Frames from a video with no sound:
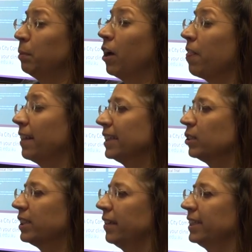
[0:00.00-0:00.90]
But I think
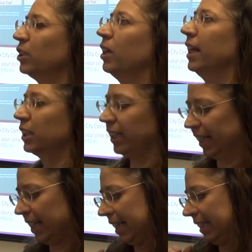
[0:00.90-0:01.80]
there's not actually